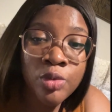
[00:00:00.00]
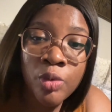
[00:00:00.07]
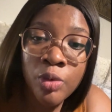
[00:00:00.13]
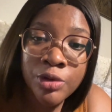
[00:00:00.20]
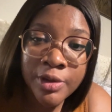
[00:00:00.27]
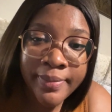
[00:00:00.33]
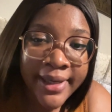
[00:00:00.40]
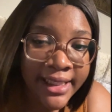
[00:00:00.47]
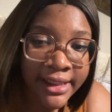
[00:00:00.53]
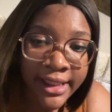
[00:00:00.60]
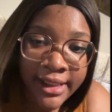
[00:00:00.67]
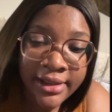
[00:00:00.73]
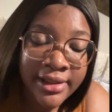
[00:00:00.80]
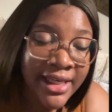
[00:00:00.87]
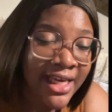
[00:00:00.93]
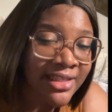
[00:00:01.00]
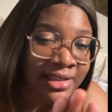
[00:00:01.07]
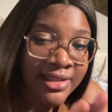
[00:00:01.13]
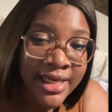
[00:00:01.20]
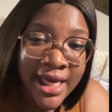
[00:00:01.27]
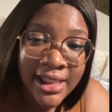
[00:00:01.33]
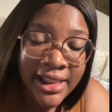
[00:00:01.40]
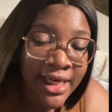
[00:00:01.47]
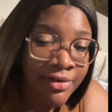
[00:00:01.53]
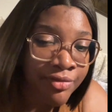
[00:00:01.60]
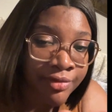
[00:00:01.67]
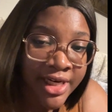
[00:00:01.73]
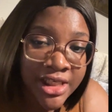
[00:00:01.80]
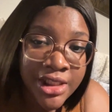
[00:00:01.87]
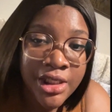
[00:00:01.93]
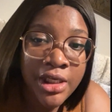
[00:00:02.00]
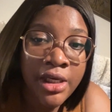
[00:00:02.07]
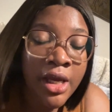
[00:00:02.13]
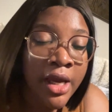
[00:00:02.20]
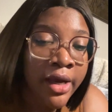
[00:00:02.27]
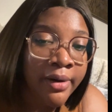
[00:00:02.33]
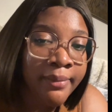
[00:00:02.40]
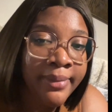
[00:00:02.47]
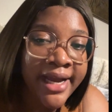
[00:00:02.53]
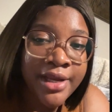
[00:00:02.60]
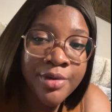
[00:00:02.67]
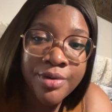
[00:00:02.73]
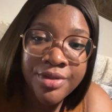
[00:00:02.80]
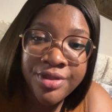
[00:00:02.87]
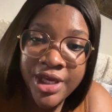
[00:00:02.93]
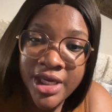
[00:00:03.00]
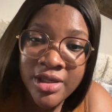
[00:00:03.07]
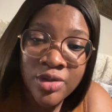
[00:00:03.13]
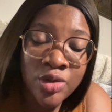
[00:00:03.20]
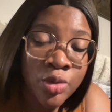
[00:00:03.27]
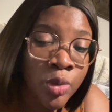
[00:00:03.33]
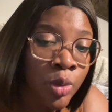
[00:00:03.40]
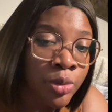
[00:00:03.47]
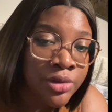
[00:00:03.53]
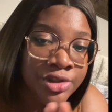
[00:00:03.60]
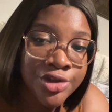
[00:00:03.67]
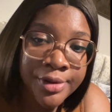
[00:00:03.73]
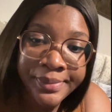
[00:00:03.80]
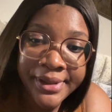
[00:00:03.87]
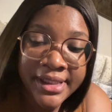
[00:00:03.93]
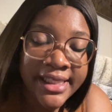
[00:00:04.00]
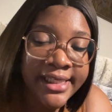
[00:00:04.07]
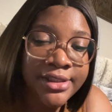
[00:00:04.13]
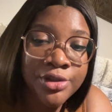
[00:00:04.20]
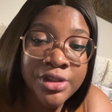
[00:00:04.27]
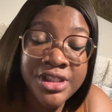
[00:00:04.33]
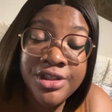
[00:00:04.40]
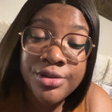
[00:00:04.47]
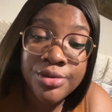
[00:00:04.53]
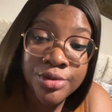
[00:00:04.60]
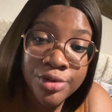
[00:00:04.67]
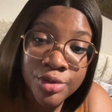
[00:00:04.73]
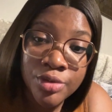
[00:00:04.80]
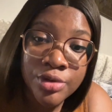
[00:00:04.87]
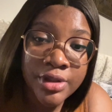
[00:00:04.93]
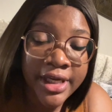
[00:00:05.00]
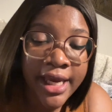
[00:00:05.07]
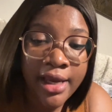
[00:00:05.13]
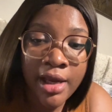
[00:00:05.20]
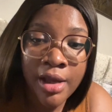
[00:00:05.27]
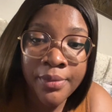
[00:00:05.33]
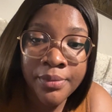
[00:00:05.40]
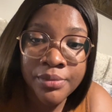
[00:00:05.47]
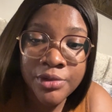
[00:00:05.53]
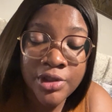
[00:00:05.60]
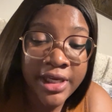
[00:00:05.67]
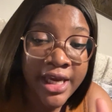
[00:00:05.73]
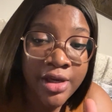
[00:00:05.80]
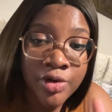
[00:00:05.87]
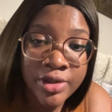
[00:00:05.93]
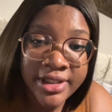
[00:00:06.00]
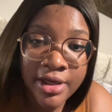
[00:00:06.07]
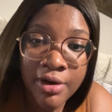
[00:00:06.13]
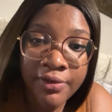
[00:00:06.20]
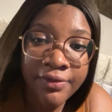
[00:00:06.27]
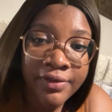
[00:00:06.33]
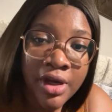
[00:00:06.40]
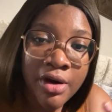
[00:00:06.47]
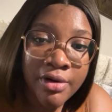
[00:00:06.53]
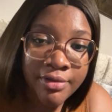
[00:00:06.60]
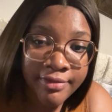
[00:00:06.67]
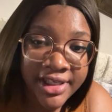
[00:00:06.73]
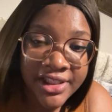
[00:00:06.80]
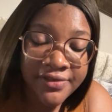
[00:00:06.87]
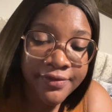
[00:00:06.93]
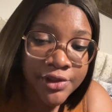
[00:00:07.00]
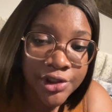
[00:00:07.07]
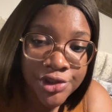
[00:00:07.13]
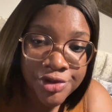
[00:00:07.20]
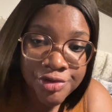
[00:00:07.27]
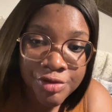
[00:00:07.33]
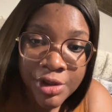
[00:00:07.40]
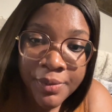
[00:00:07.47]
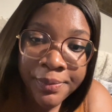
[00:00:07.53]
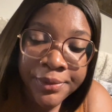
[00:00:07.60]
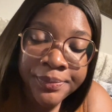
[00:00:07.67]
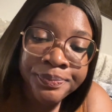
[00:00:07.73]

all your packing, get set, get ready, buy your things, do all the shopping that you need to do to get yourself ready for this trip.